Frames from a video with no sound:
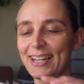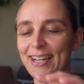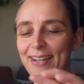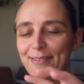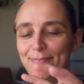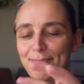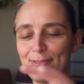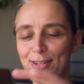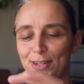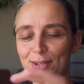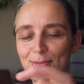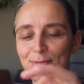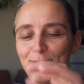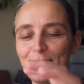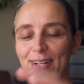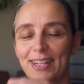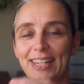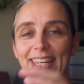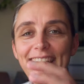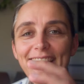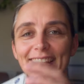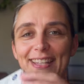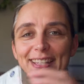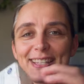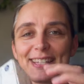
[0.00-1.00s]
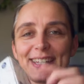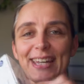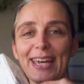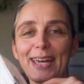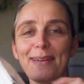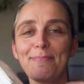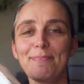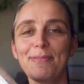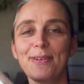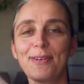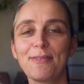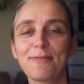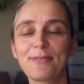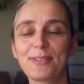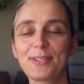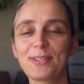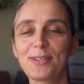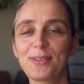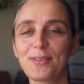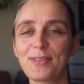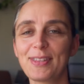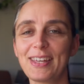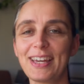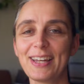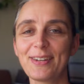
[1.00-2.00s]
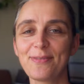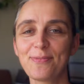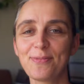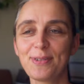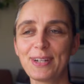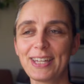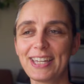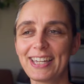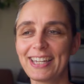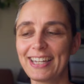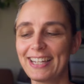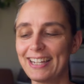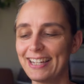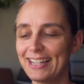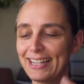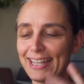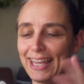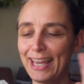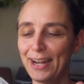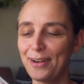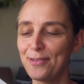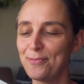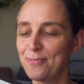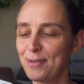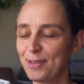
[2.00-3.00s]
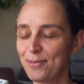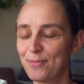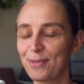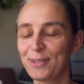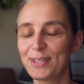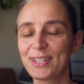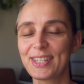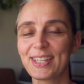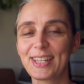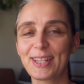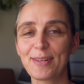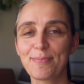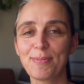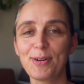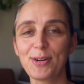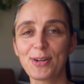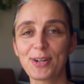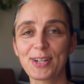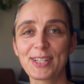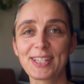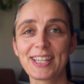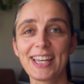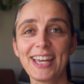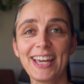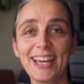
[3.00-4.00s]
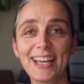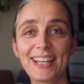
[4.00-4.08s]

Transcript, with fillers: I just wanted to get this tape off so that we can get on with what's in the box.